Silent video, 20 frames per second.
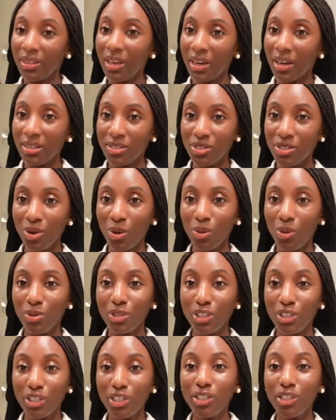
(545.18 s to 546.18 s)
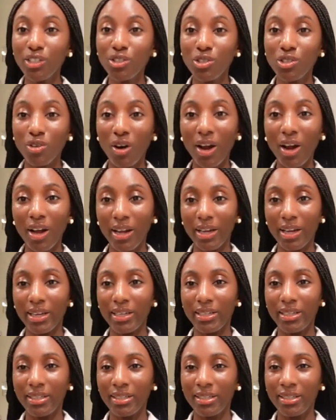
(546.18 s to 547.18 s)
So she
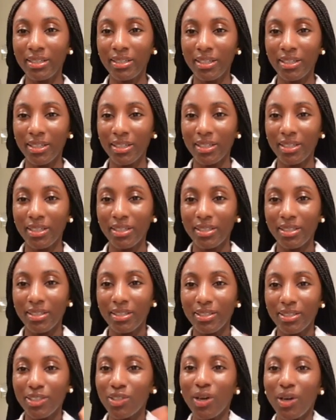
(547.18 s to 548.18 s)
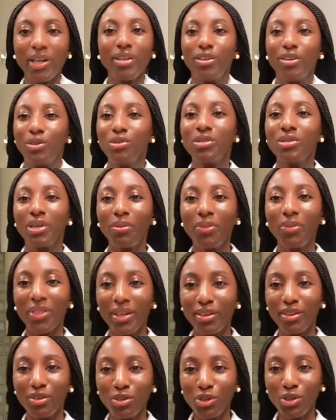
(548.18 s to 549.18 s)
tried to do
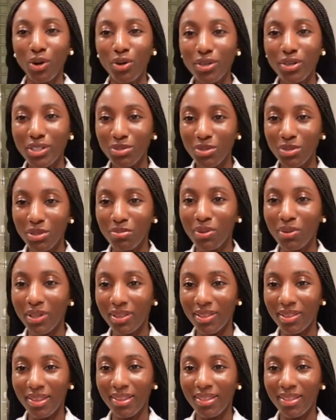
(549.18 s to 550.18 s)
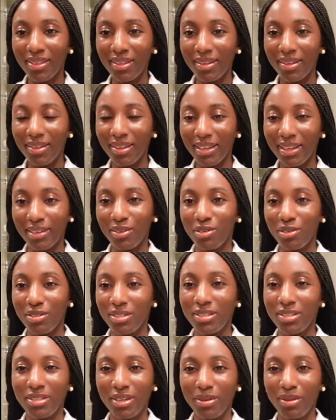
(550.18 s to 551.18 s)
something to charge me, but like their
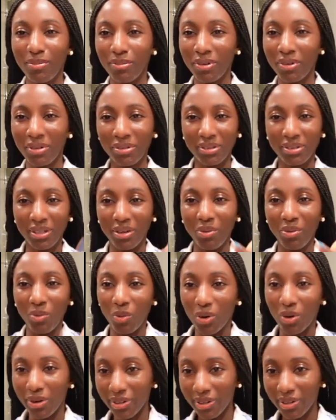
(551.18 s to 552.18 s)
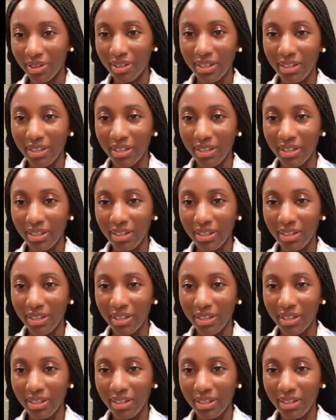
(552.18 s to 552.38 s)
system didn't work.